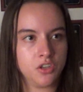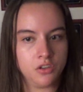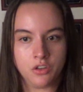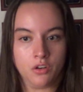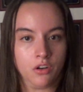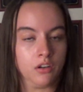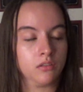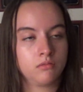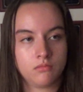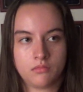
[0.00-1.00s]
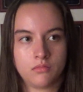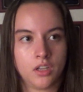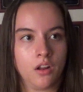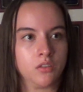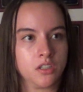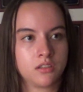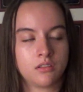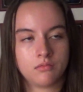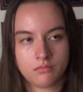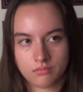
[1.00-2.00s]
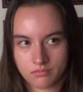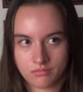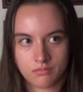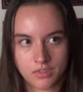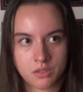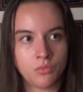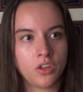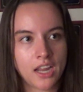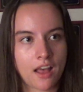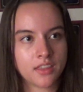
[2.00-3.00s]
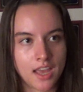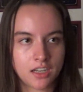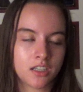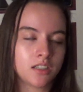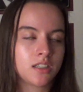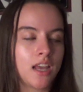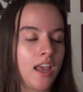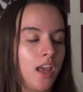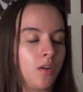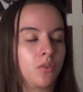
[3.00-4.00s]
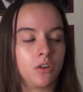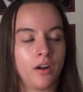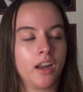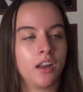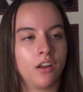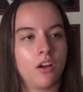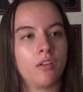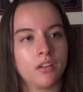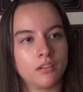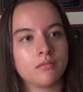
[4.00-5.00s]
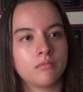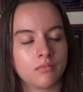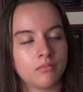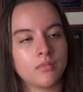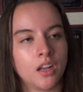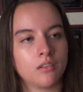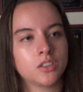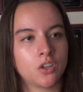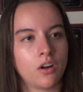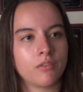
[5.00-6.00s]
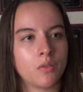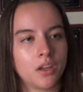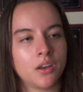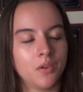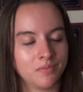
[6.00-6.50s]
you're, just smoothing out the edges, and we're ready to go and, show off what we can do.